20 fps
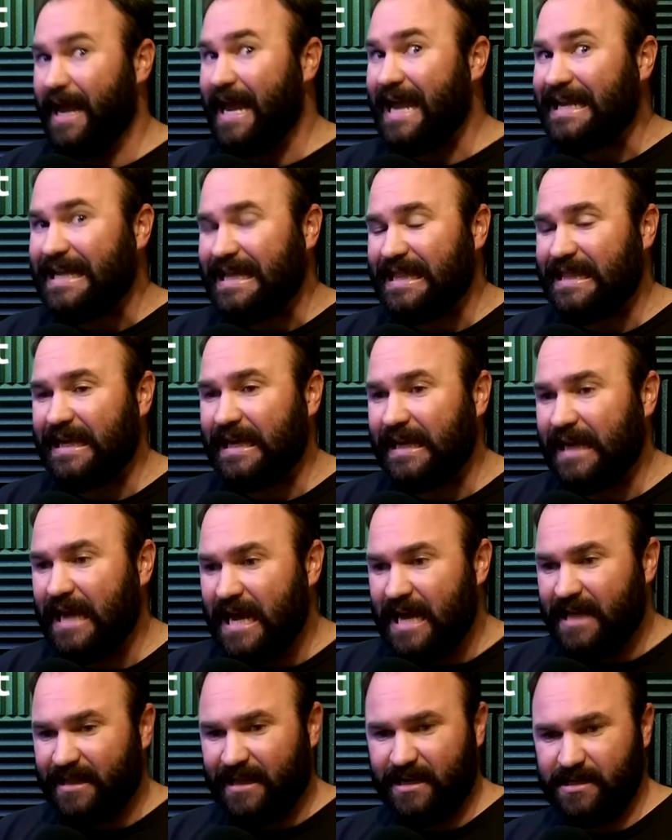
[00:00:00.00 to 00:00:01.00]
anything
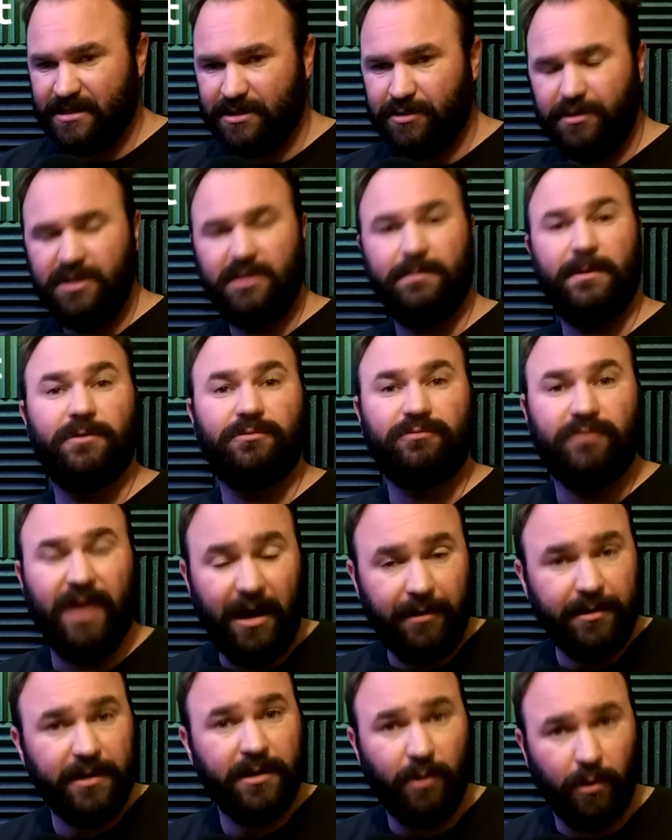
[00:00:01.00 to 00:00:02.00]
that is going to be
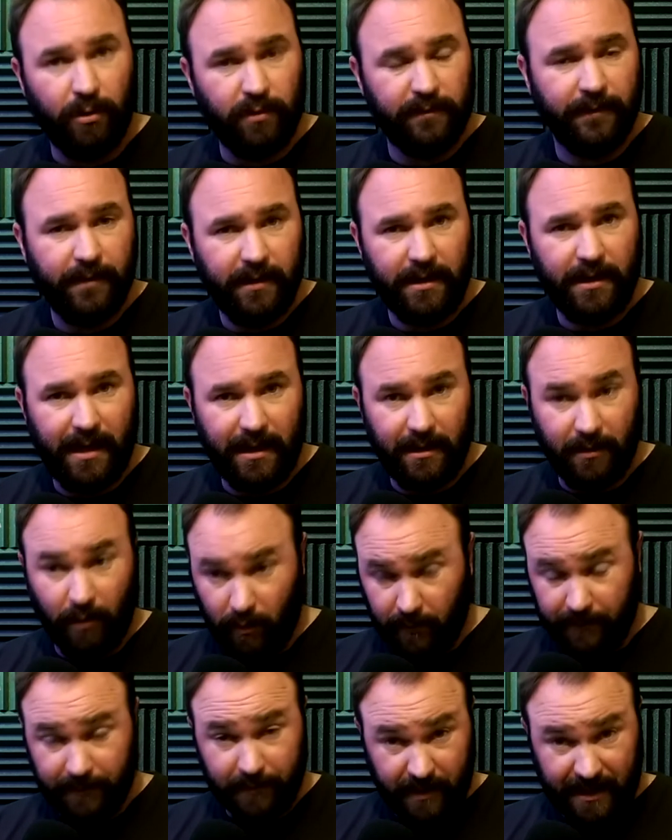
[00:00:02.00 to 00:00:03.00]
routed over
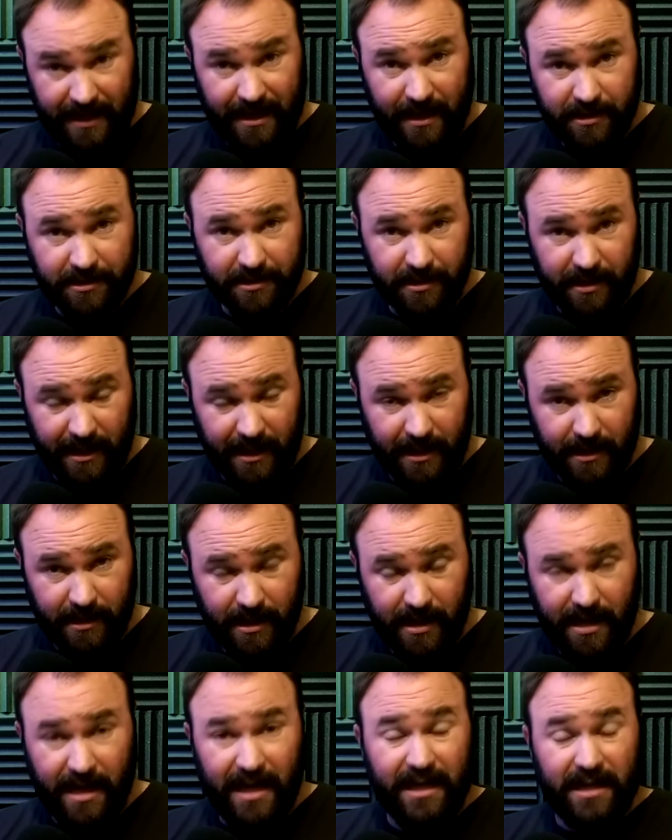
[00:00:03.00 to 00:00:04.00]
the internet
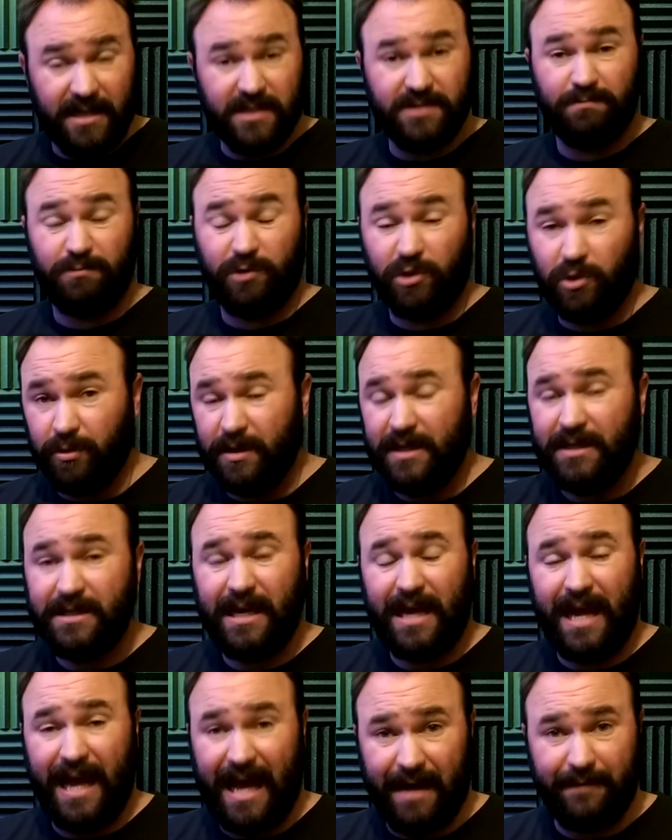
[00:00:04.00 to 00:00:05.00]
is going to
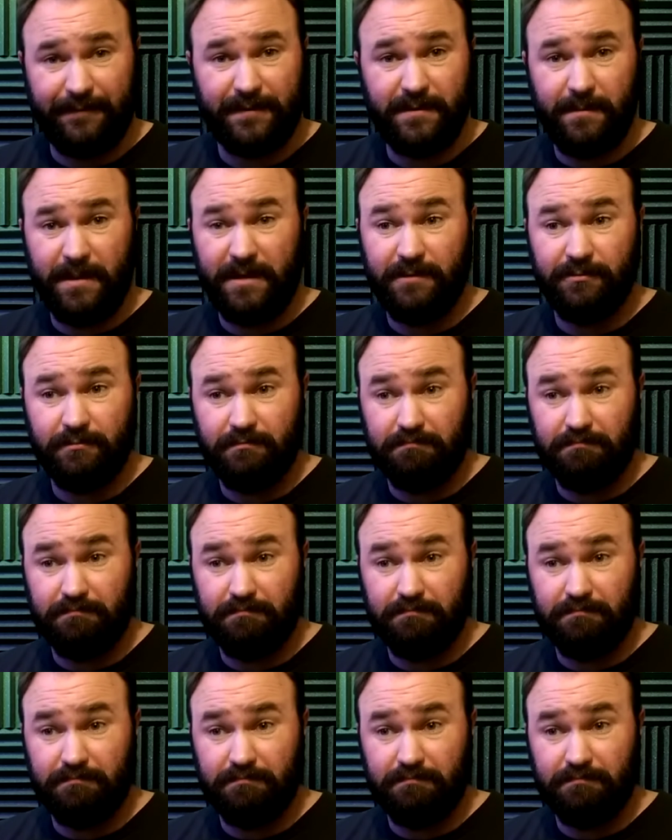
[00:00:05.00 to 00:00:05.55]
have to be